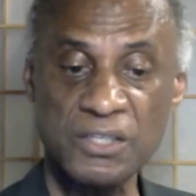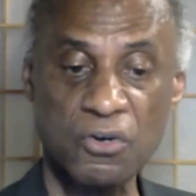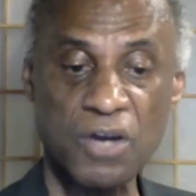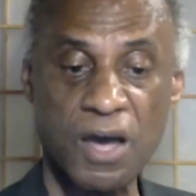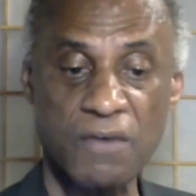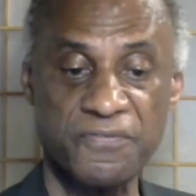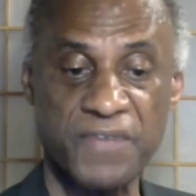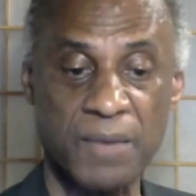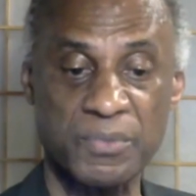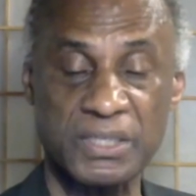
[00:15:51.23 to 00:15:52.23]
the O'Connell
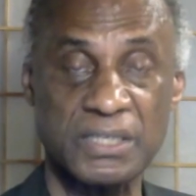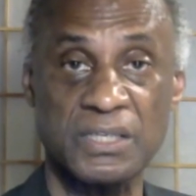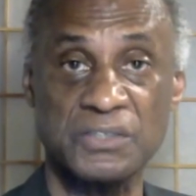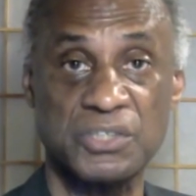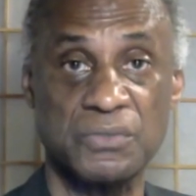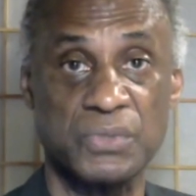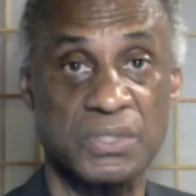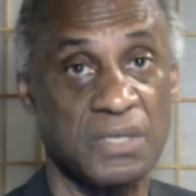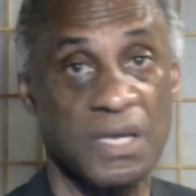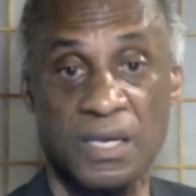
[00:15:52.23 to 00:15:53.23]
family. And she
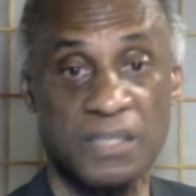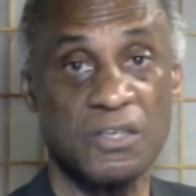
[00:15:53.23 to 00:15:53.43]
was,